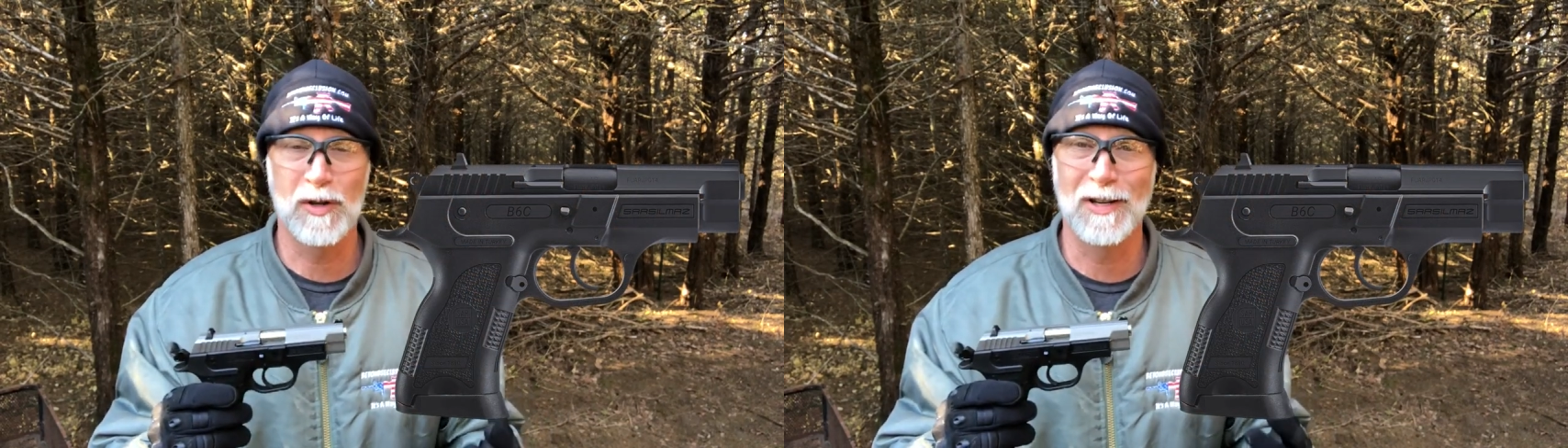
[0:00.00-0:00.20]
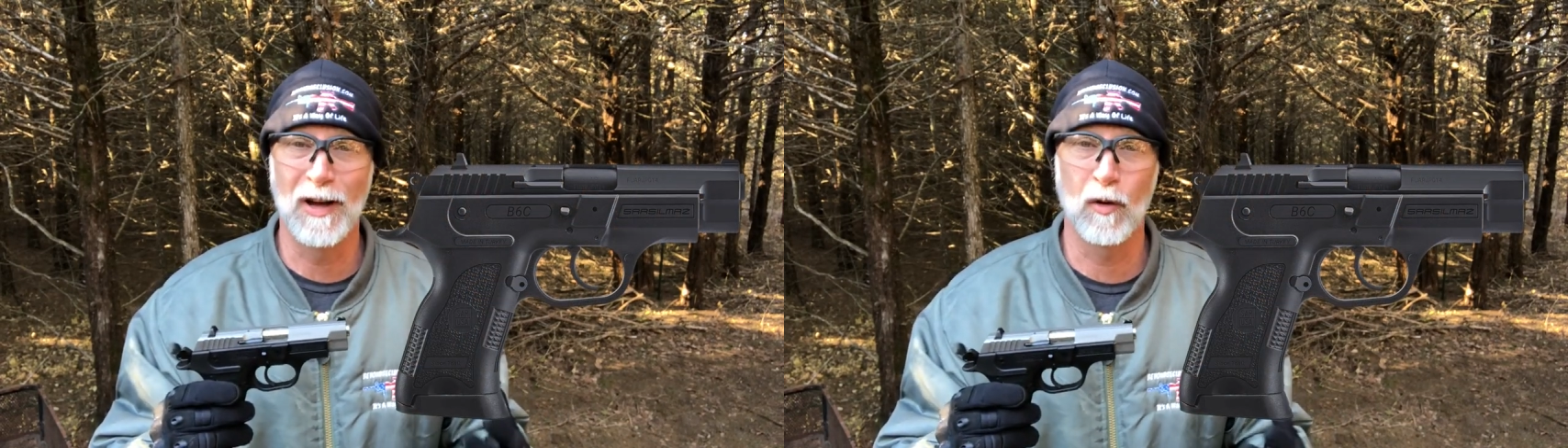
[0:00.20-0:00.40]

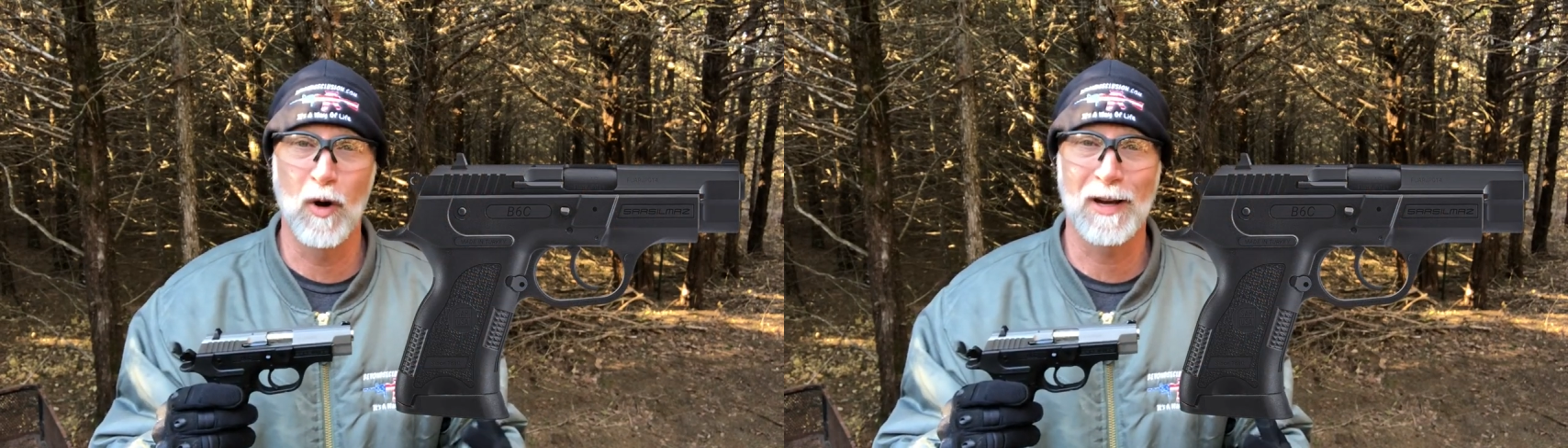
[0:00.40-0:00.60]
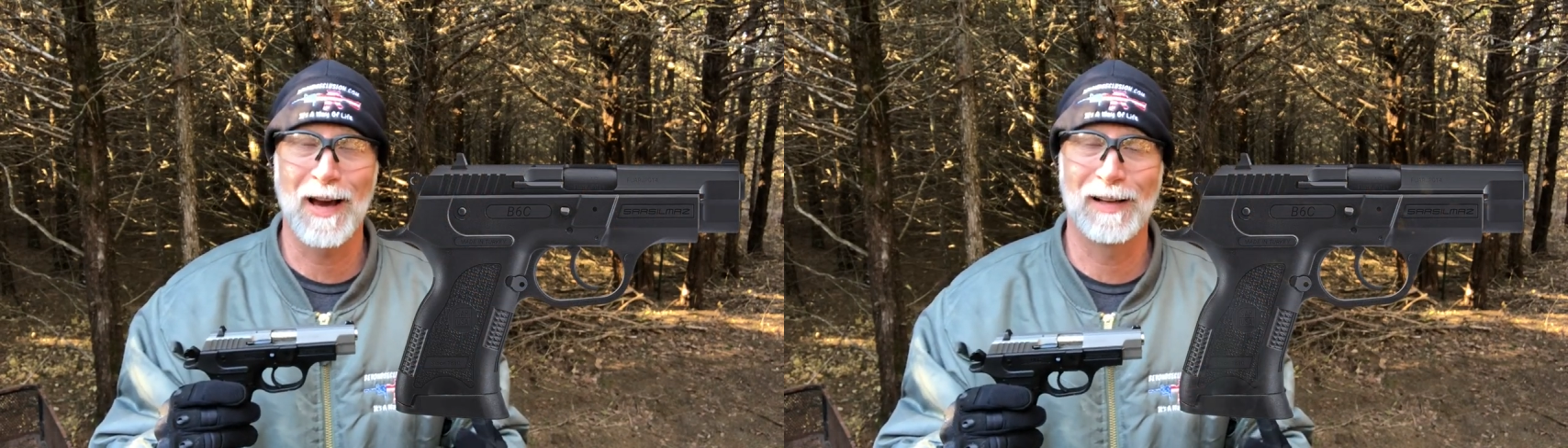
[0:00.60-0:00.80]
is another
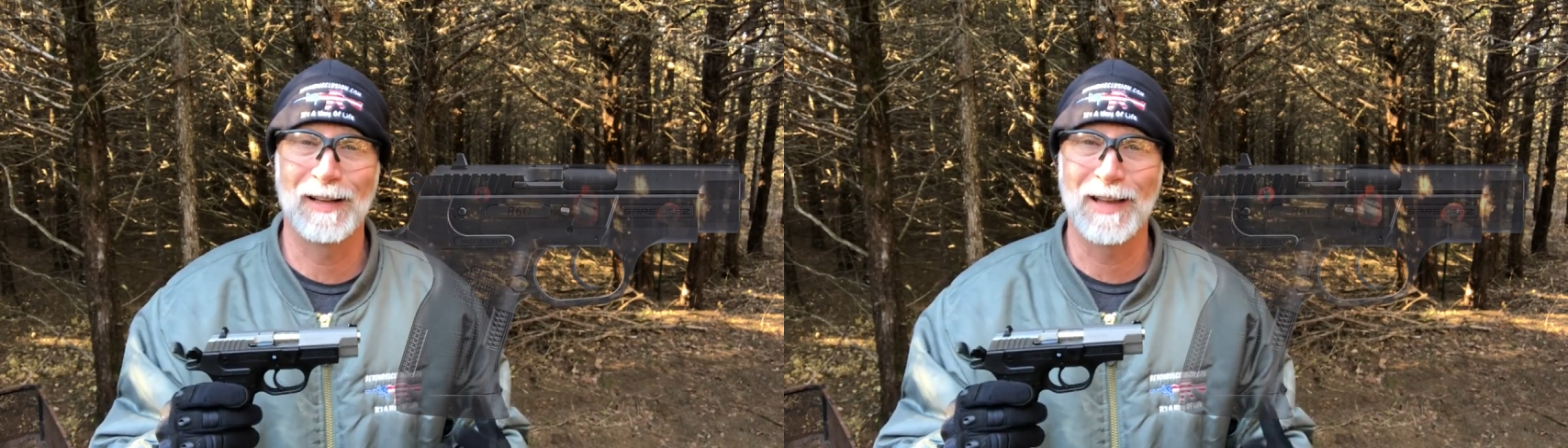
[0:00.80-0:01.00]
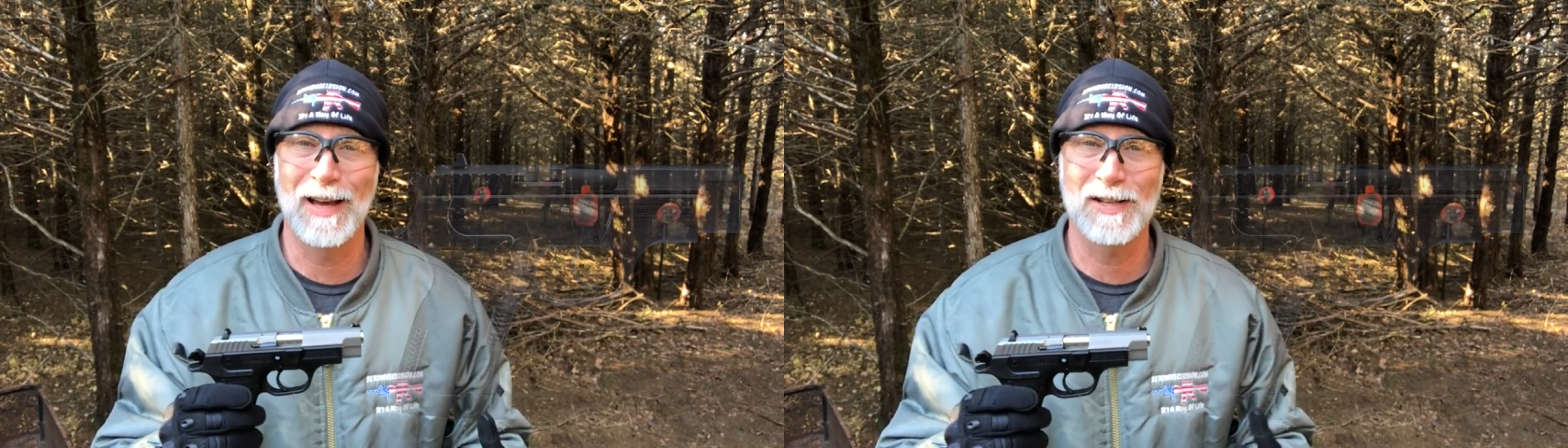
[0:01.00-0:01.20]
one kind of
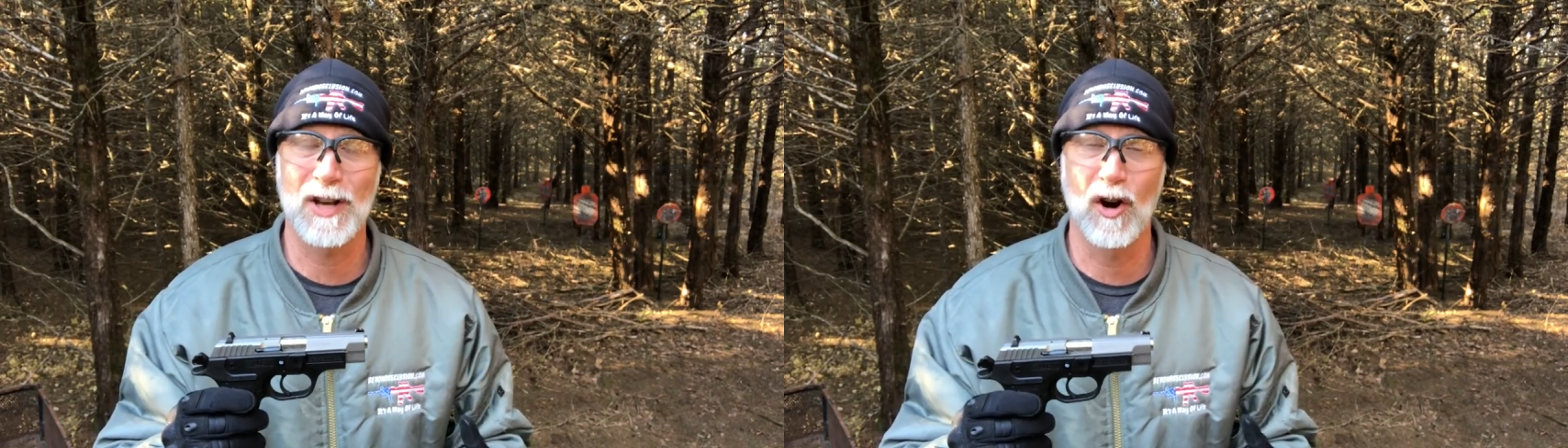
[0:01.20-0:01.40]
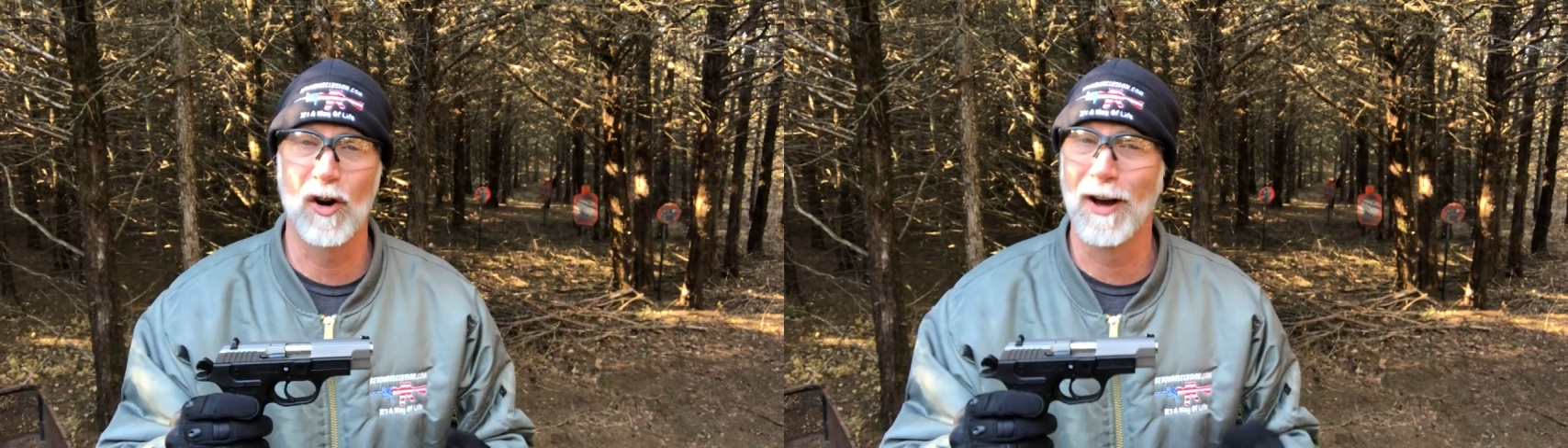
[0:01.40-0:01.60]
like the
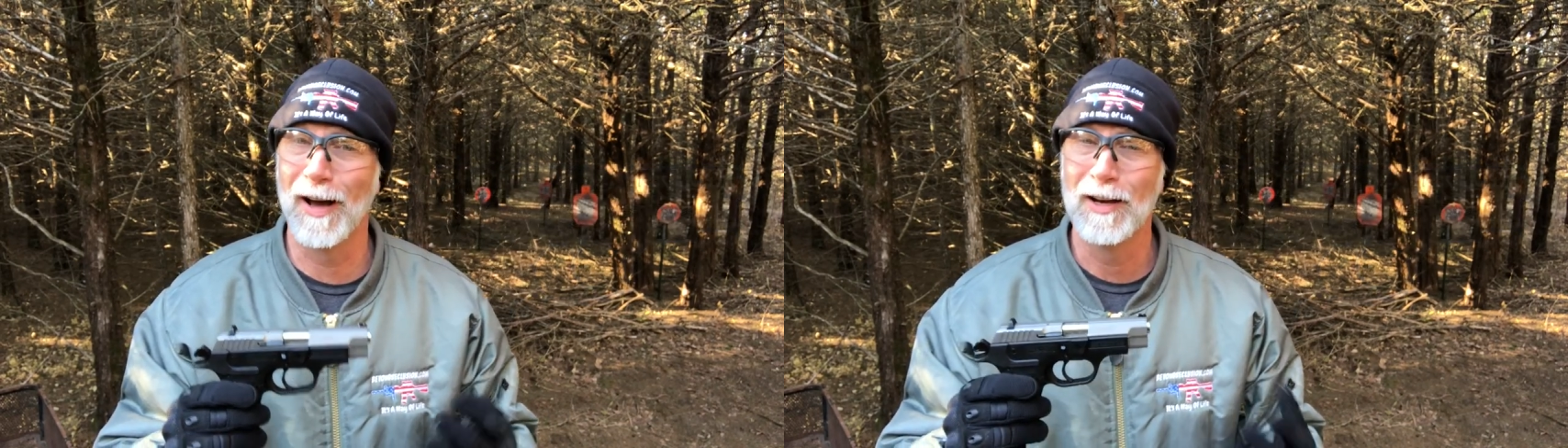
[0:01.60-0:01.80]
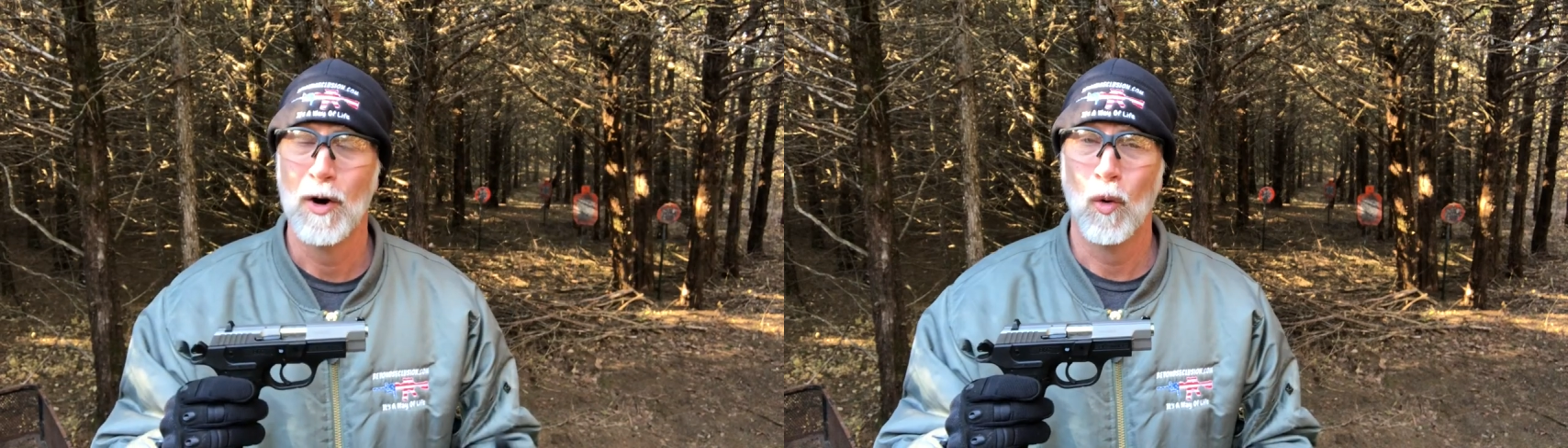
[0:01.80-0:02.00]
SAR9,